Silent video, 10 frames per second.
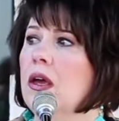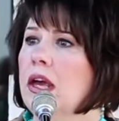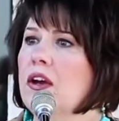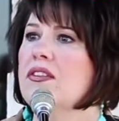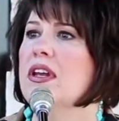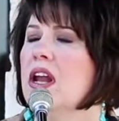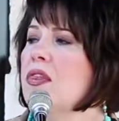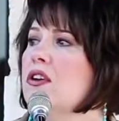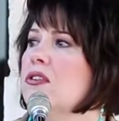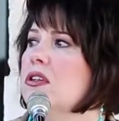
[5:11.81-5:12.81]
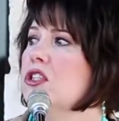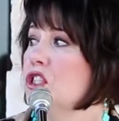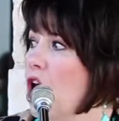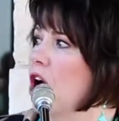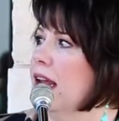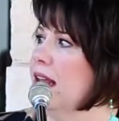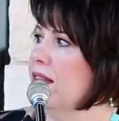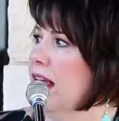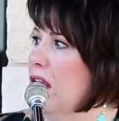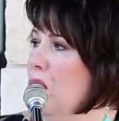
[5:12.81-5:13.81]
Here's another shocking
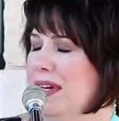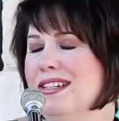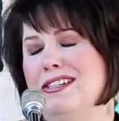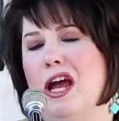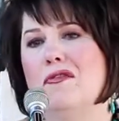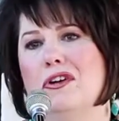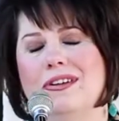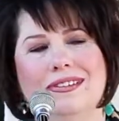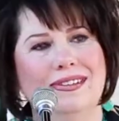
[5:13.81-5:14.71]
thing we discovered.